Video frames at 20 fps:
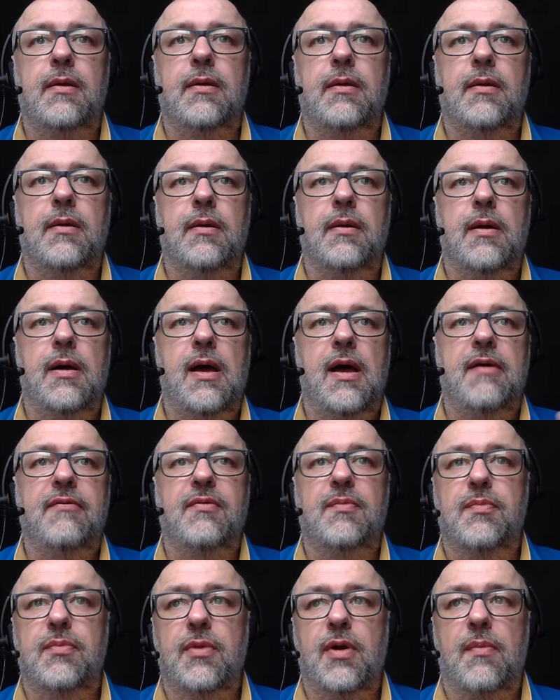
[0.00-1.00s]
have
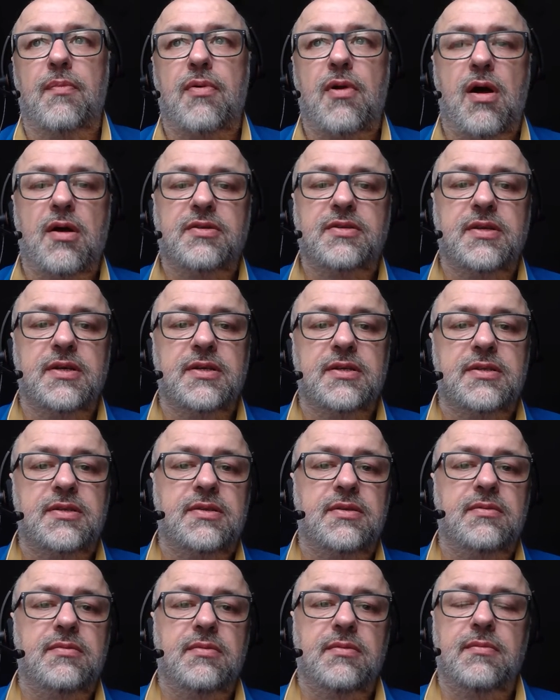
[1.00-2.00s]
a process
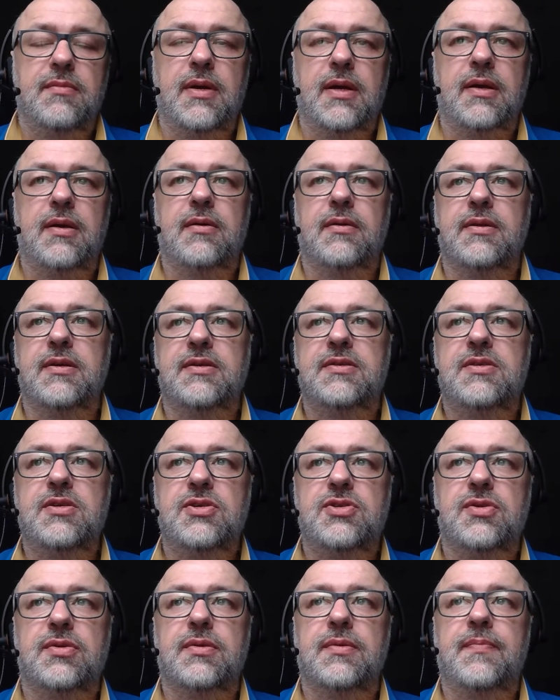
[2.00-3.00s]
to make a
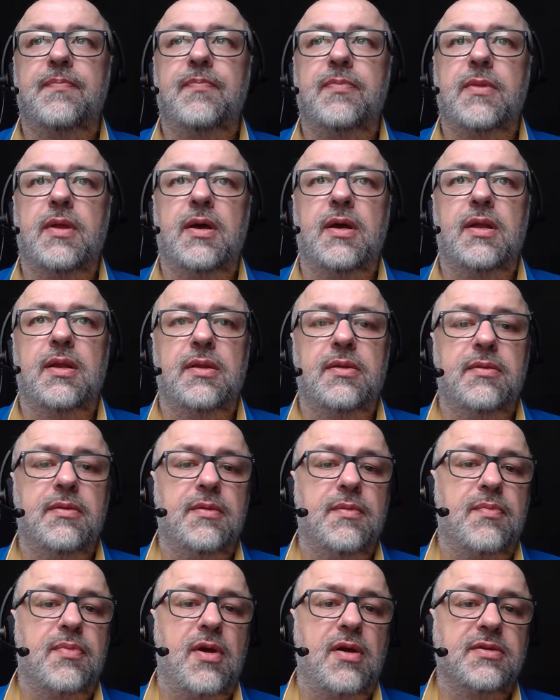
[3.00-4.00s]
decision, and the
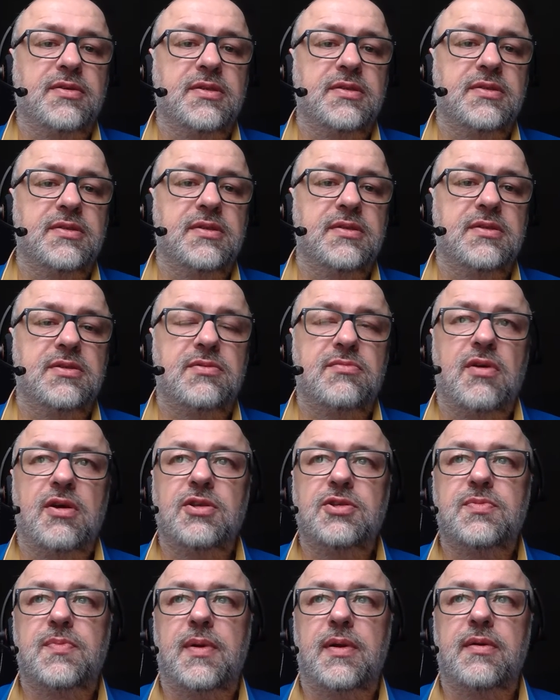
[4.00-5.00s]
process is
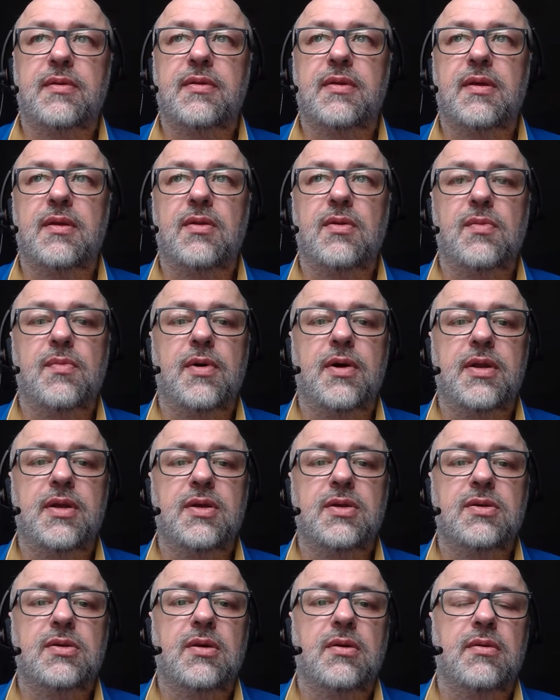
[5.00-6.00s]
transparent, and nobody
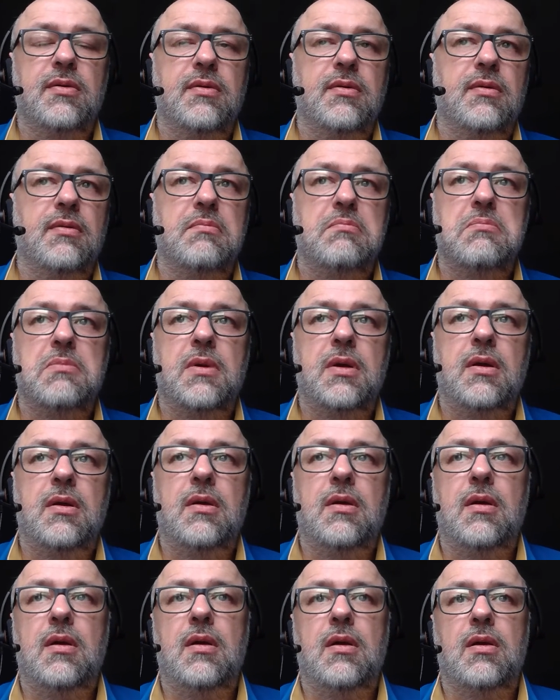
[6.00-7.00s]
is going to
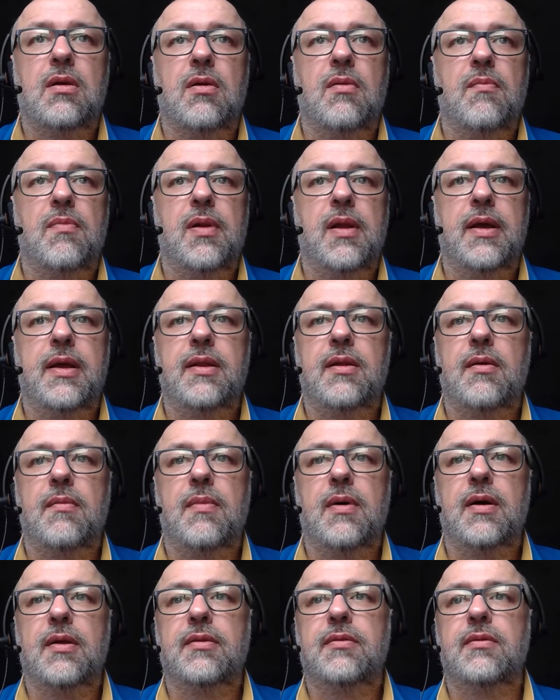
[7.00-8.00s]
complain
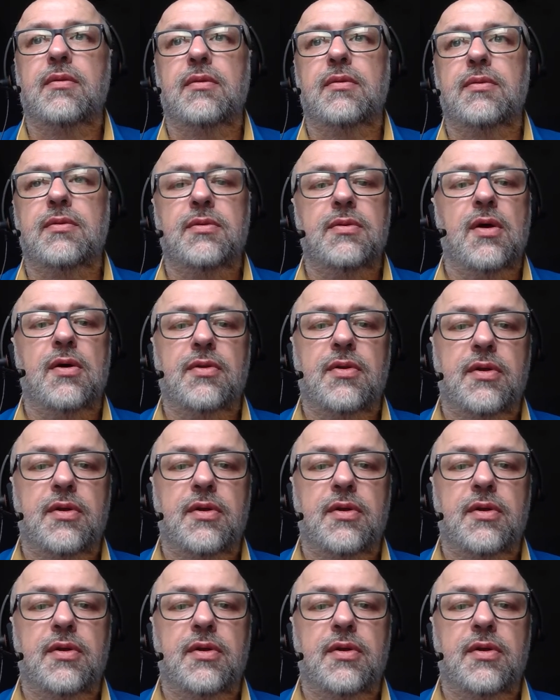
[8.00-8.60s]
about not